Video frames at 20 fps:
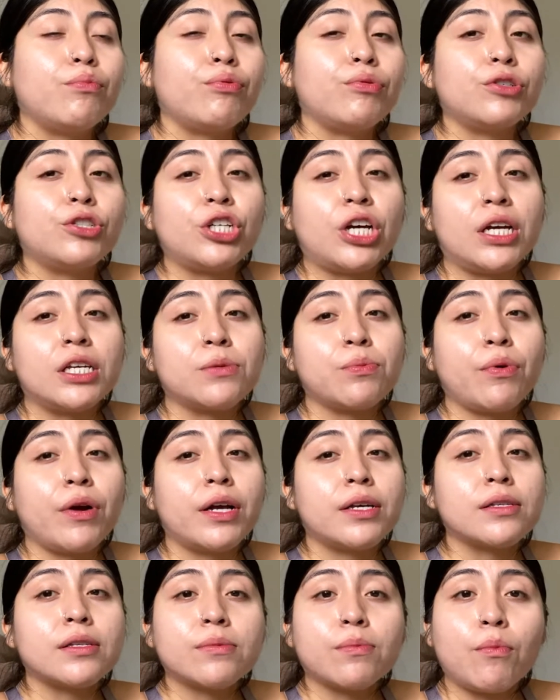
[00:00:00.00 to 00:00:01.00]
chest
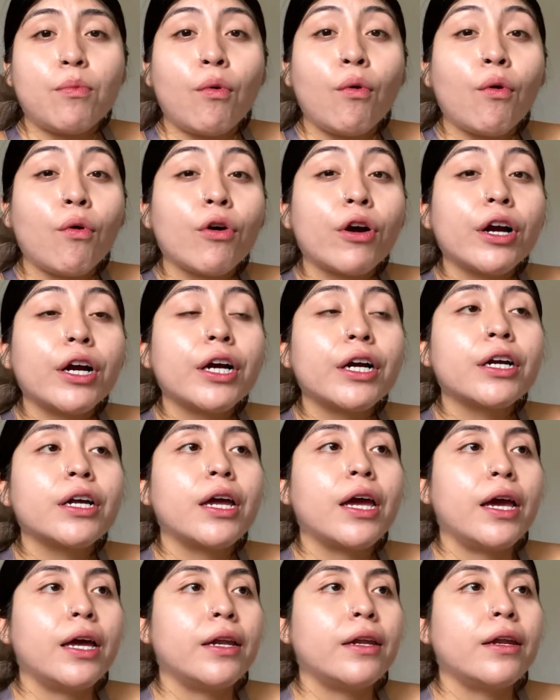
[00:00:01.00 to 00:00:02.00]
press more,
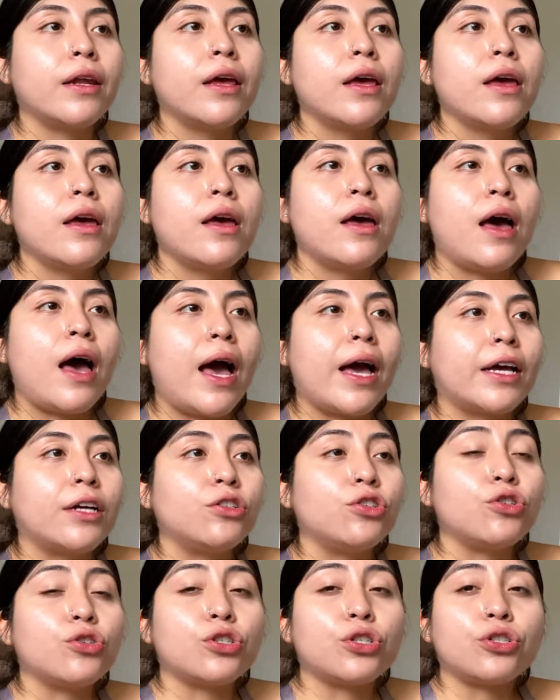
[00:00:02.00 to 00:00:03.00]
and I can
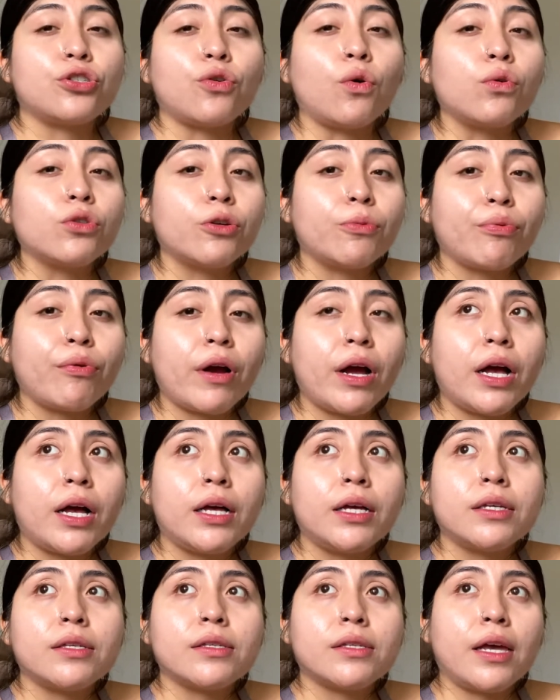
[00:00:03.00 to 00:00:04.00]
just shoulder
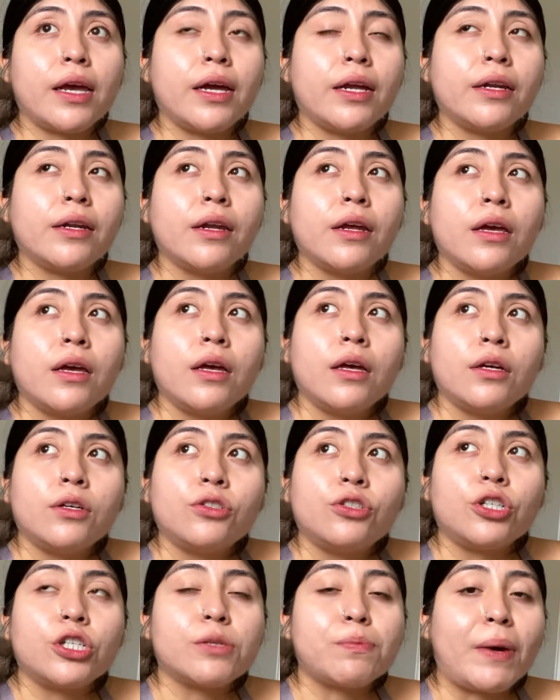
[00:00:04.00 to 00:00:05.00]
press and
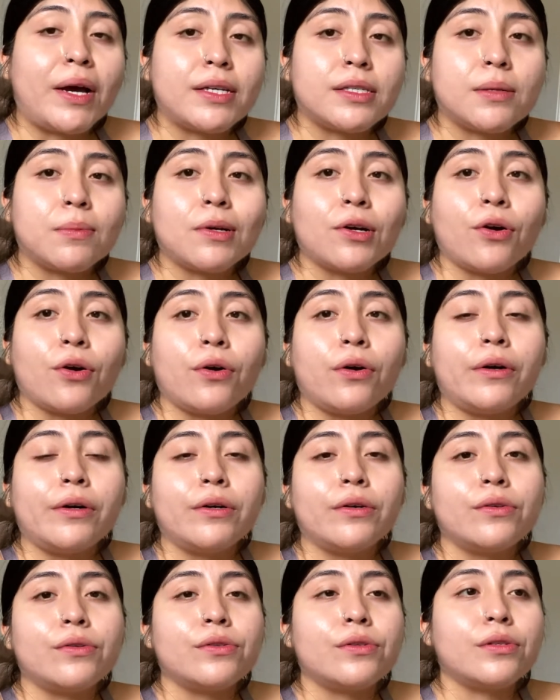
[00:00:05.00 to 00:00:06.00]
just bicep
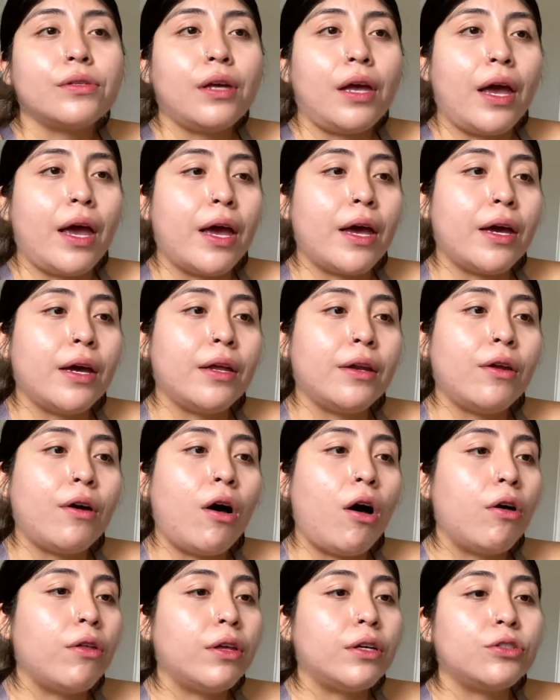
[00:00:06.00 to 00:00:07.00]
curls and
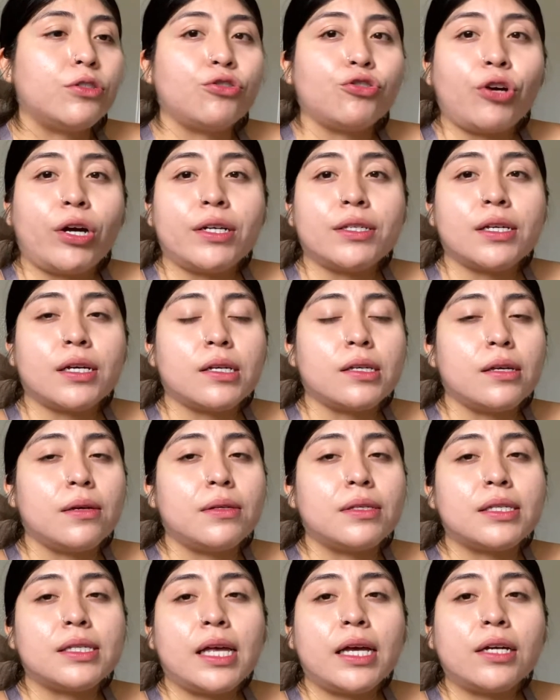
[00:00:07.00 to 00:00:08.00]
all the tricep
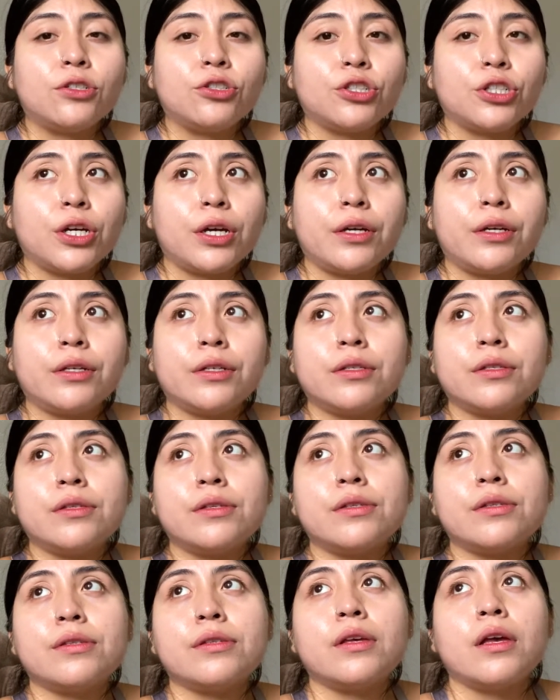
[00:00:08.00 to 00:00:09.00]

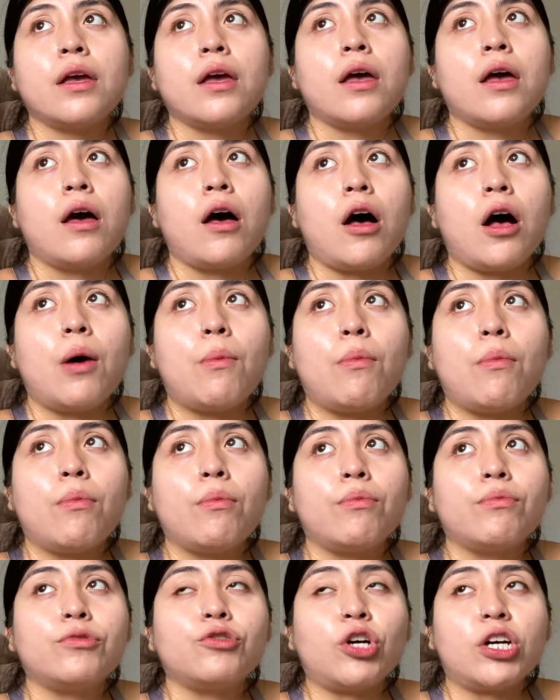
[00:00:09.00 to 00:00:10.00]
extensions,
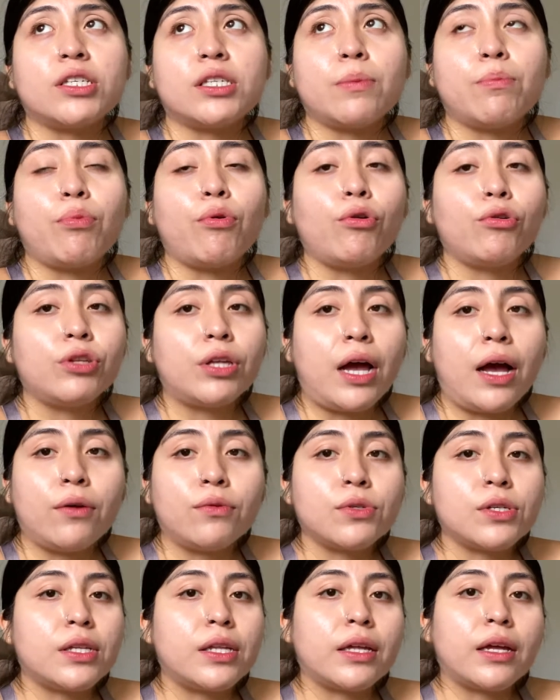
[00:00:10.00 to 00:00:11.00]
tricep pull
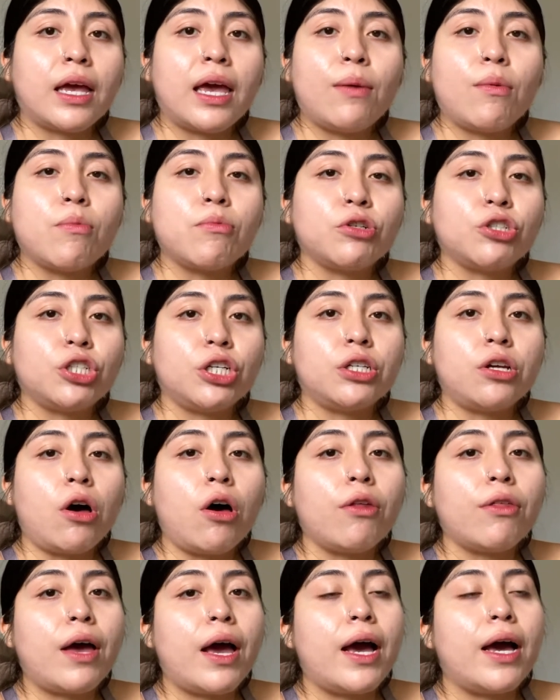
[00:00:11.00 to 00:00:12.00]
downs in the cable machine,
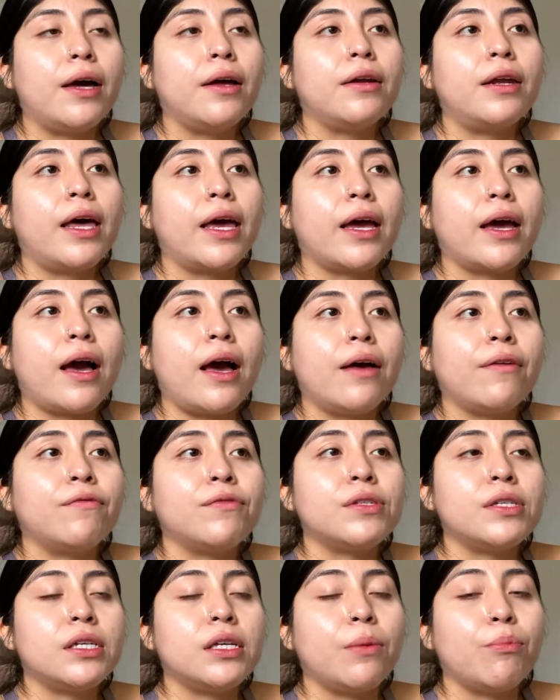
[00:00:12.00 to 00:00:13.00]
all that. Like, I've
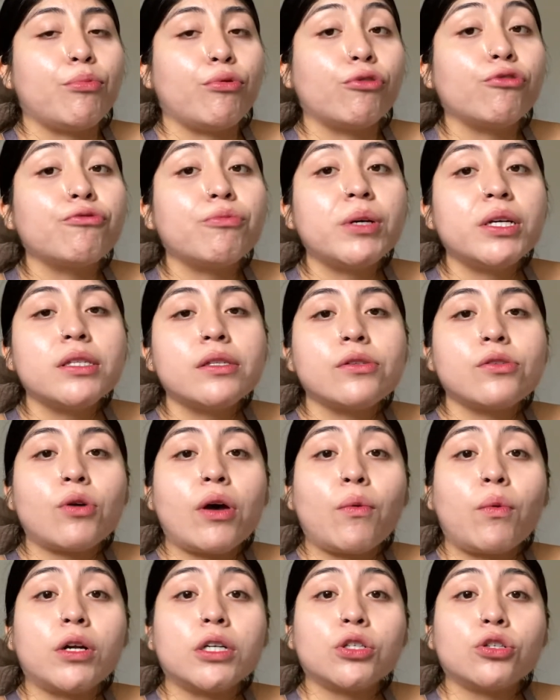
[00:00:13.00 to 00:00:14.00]
seen improvements, so I
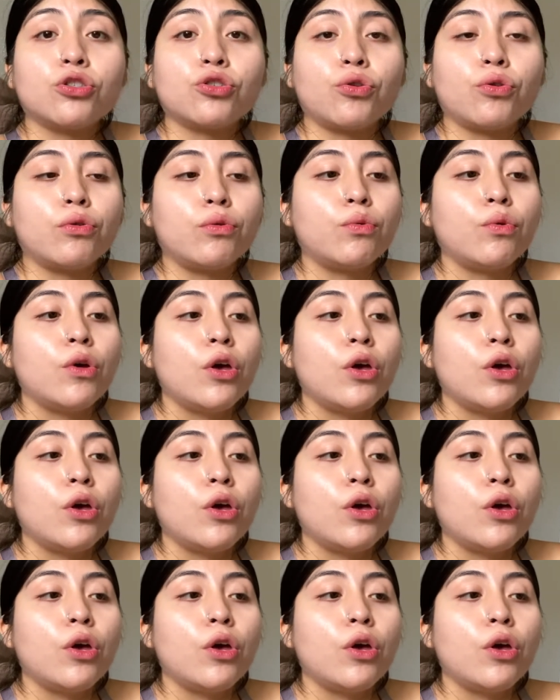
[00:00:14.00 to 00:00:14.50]
wanted to show